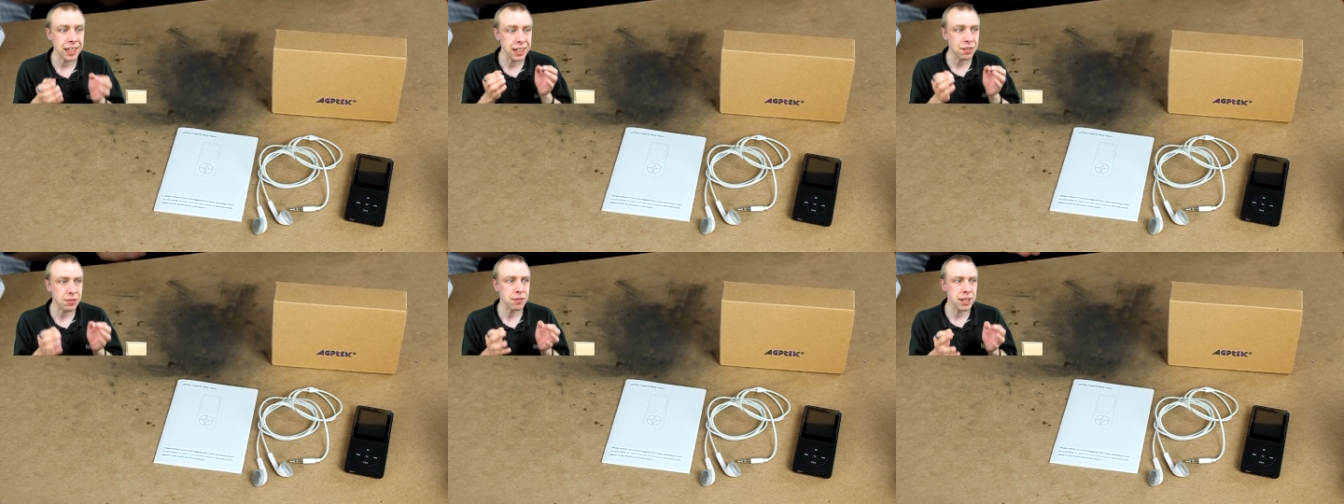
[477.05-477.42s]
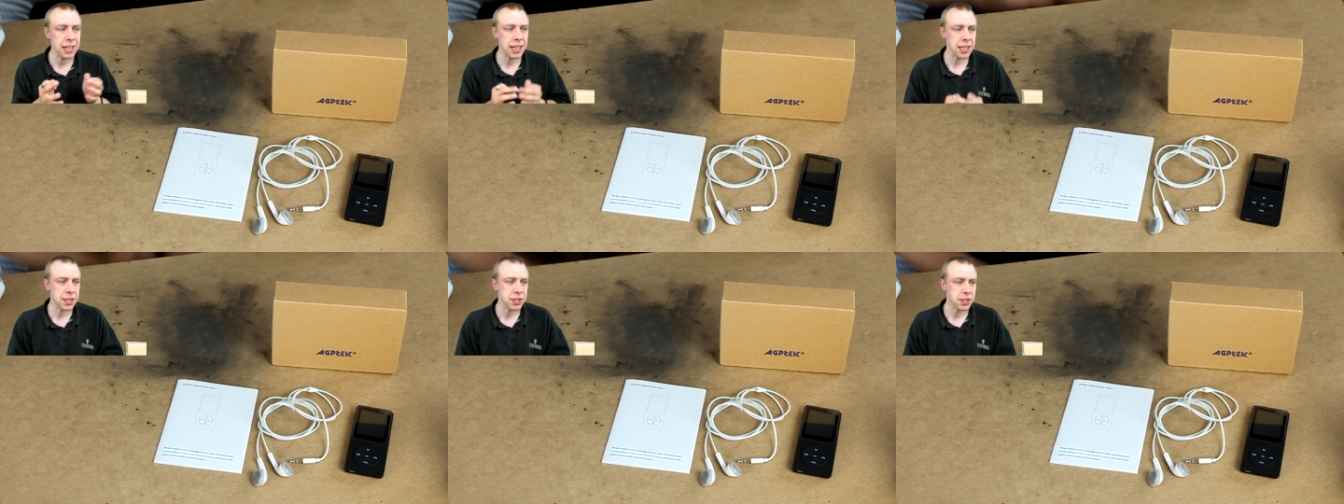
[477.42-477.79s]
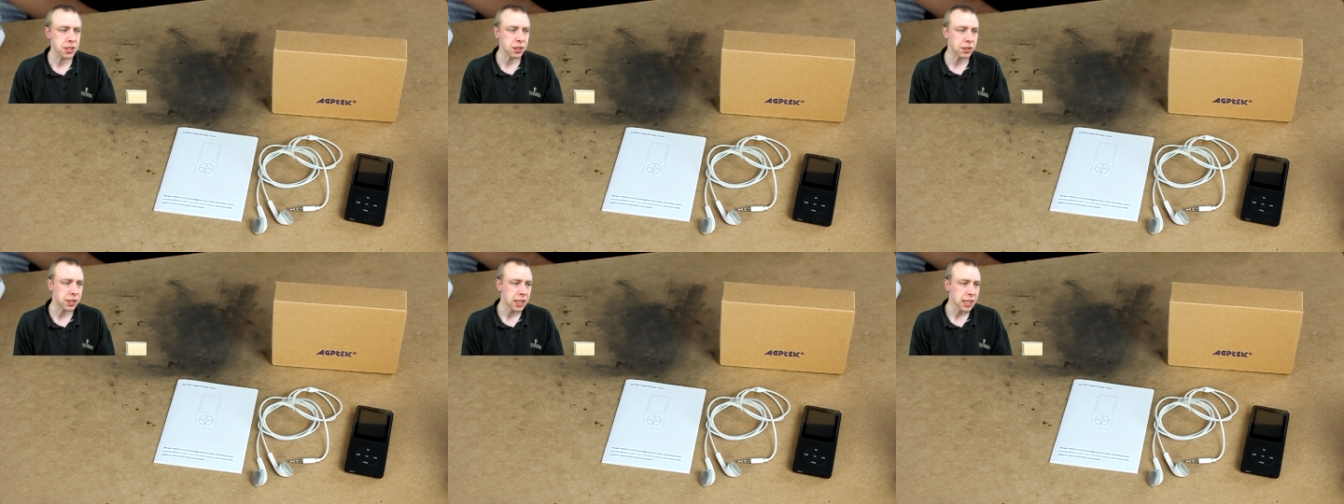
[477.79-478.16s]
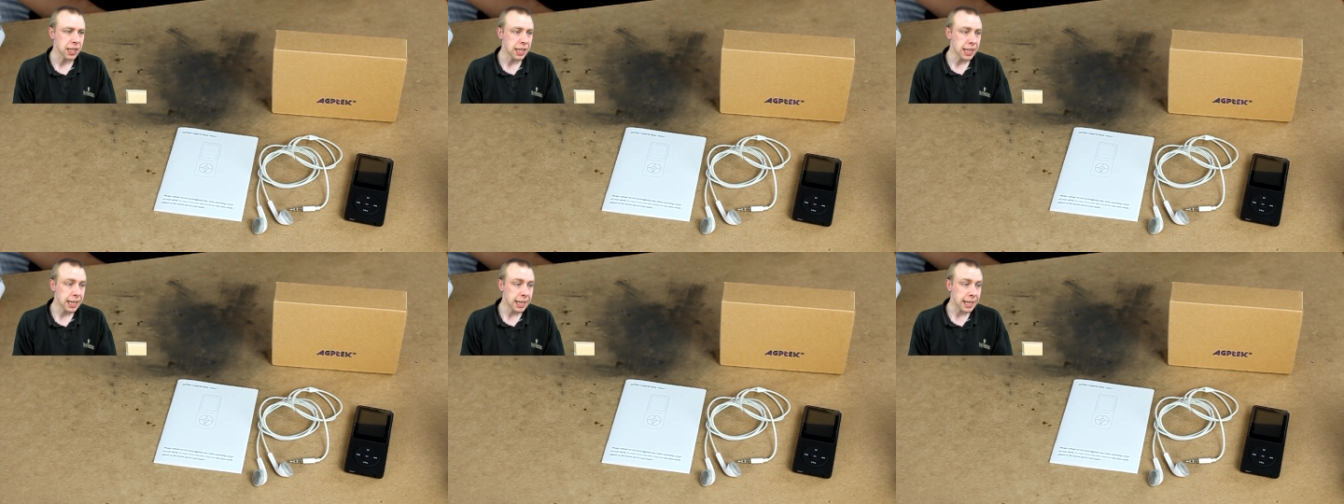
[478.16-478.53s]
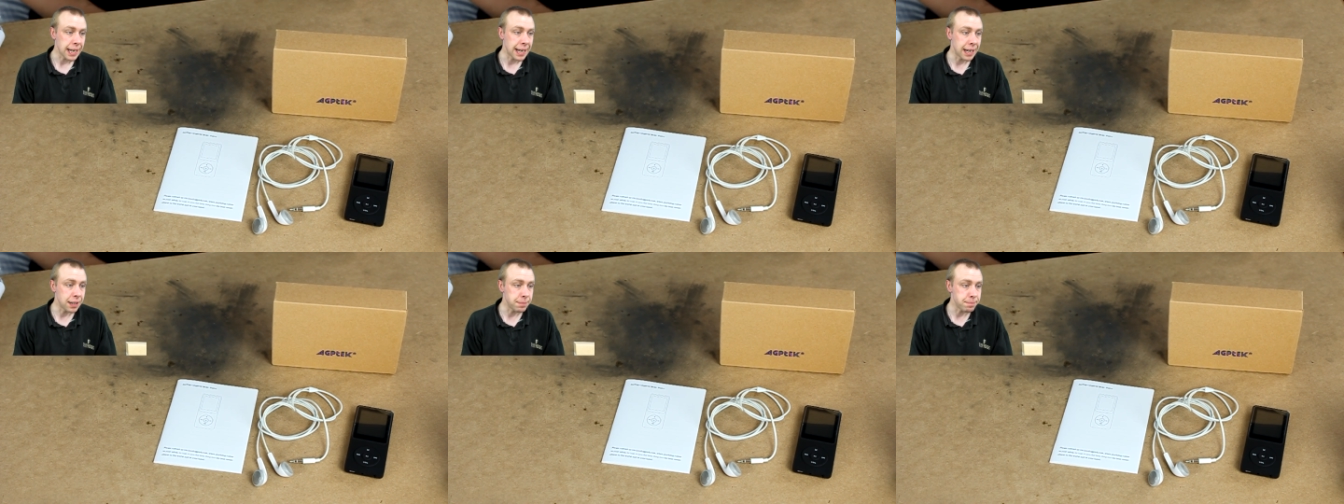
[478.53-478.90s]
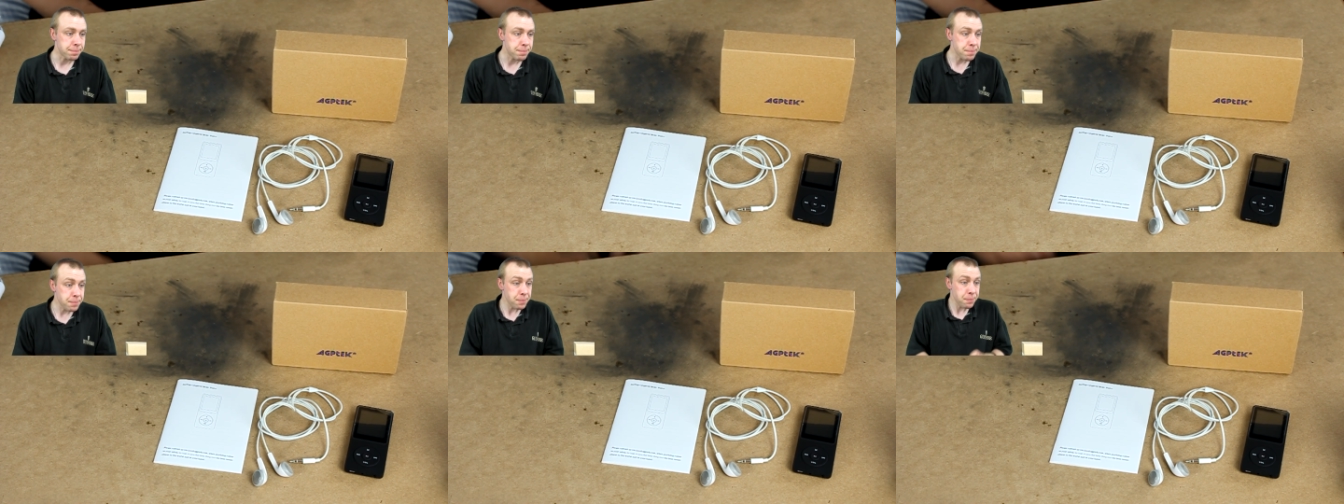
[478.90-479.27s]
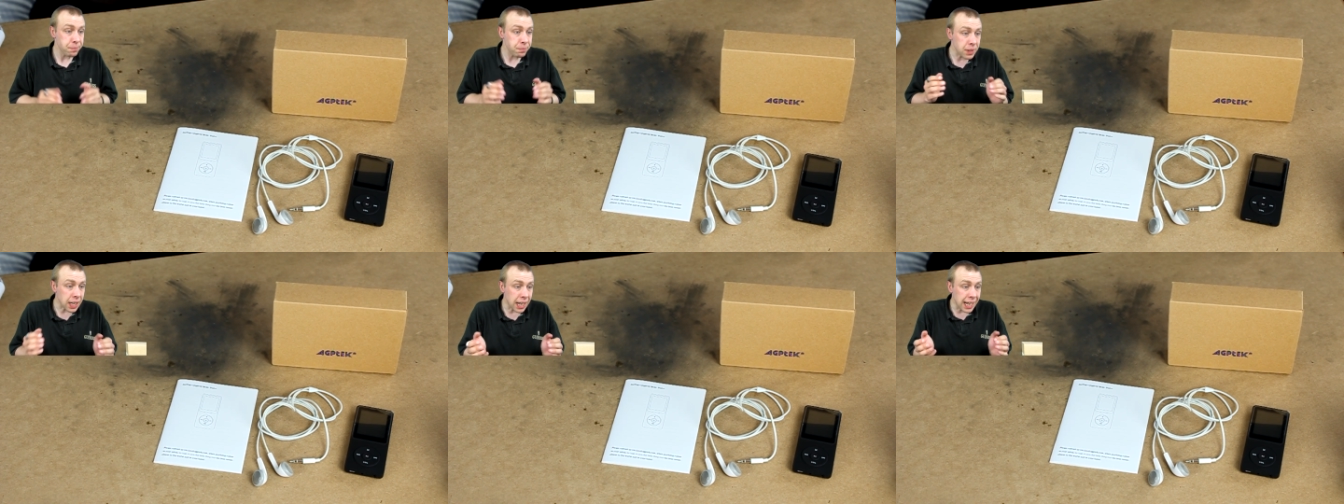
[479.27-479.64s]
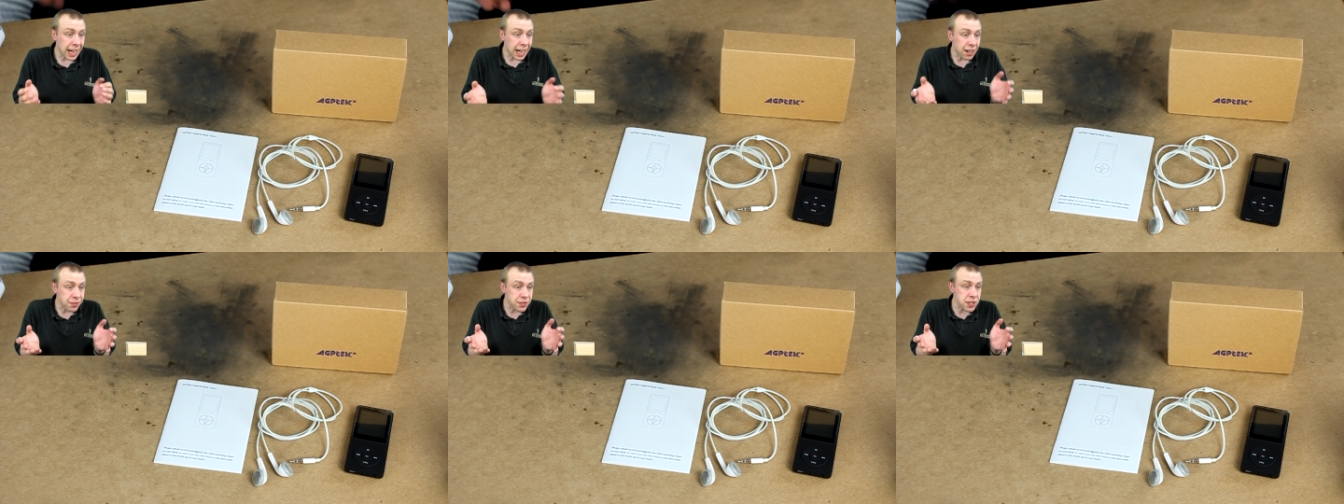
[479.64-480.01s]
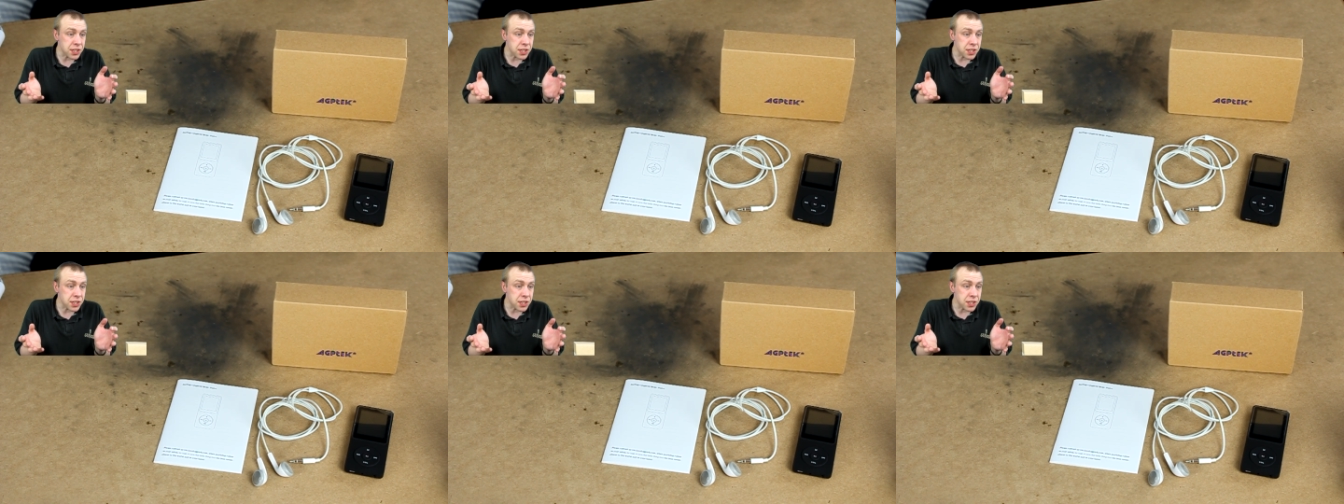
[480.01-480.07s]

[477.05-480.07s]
It really is good. I have to